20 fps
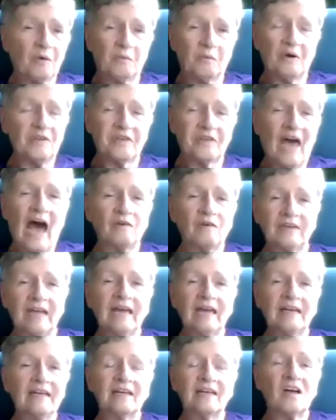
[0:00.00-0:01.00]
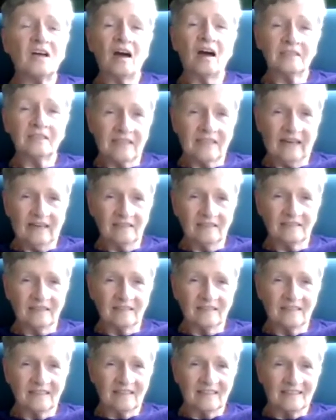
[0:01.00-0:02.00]
without any content,
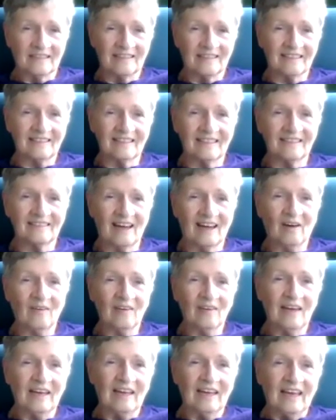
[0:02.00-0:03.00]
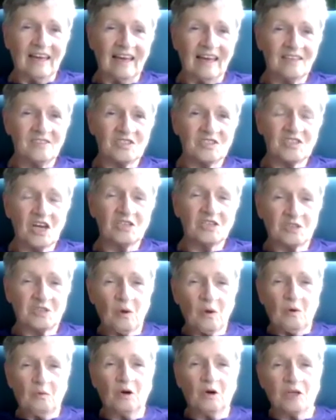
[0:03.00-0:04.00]
It's
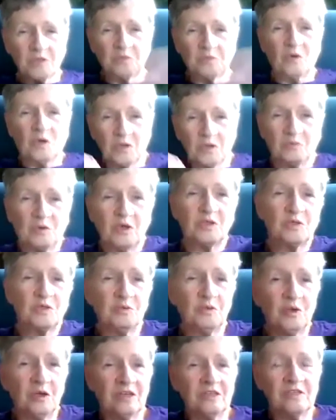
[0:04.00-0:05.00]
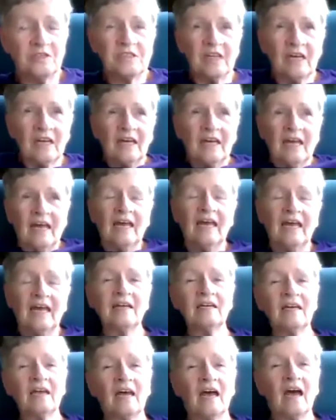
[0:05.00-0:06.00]
just words.
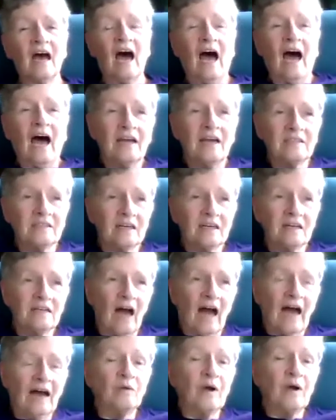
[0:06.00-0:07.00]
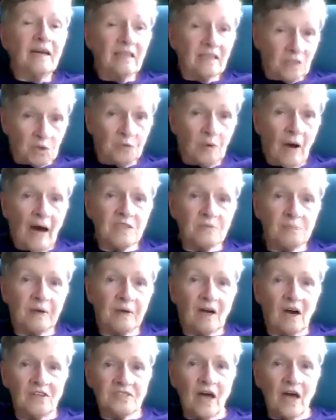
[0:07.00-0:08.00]
And I tell you, I read it twice
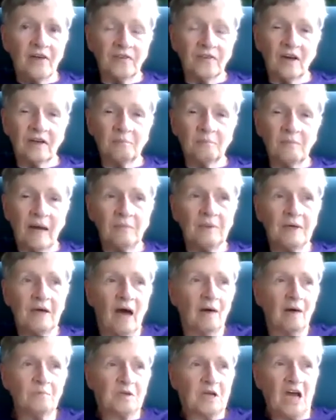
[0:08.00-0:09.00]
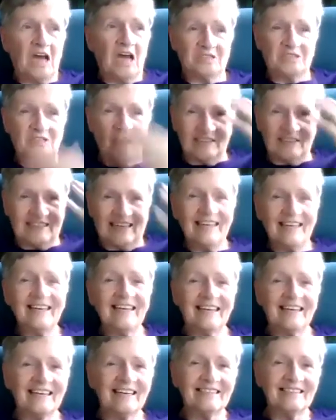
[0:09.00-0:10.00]
because I thought maybe I'm just not
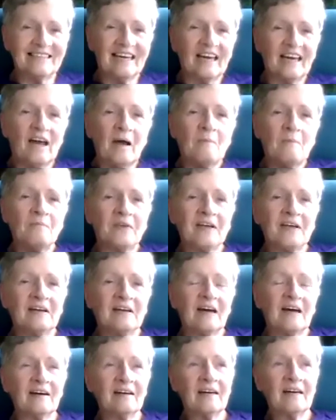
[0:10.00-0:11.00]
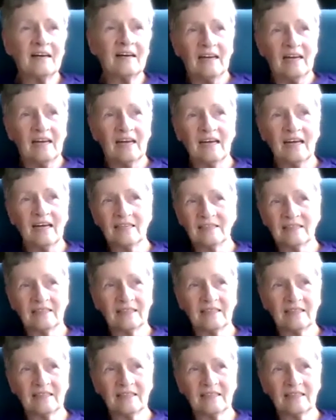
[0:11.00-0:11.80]
getting it. you know. And